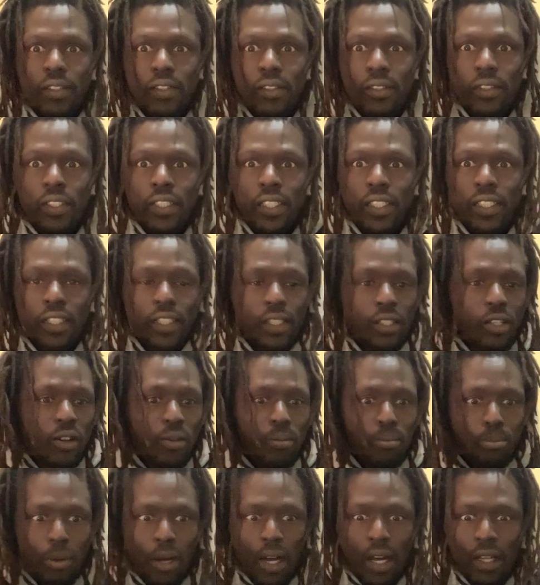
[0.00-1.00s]
you can
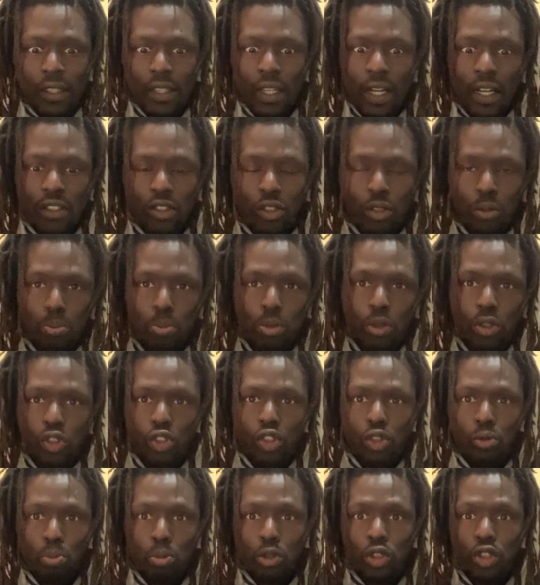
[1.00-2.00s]
combine that to
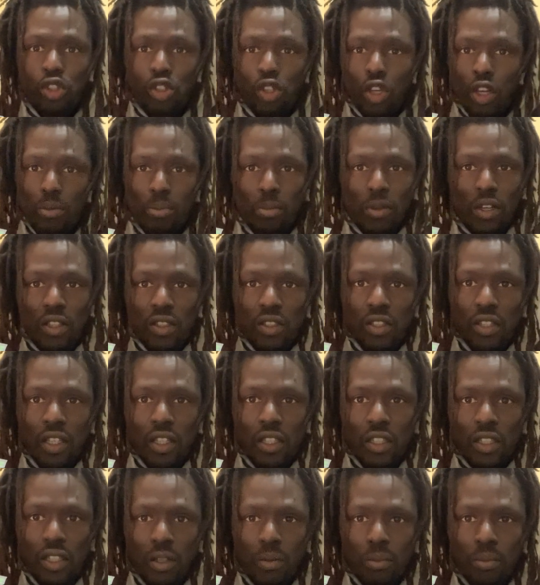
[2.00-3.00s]
boost, boost your immune
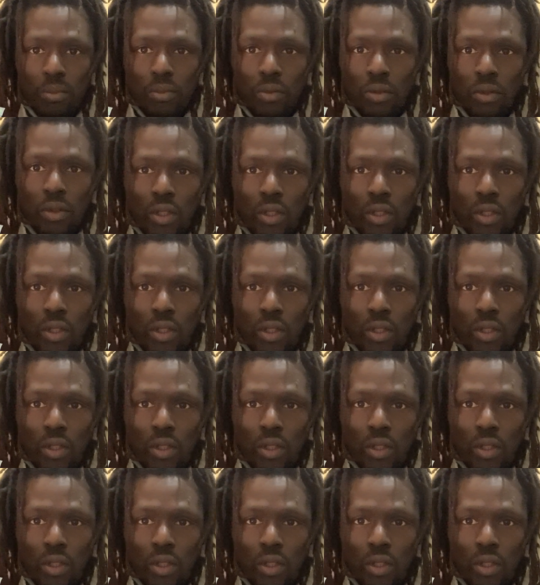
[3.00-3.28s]
system.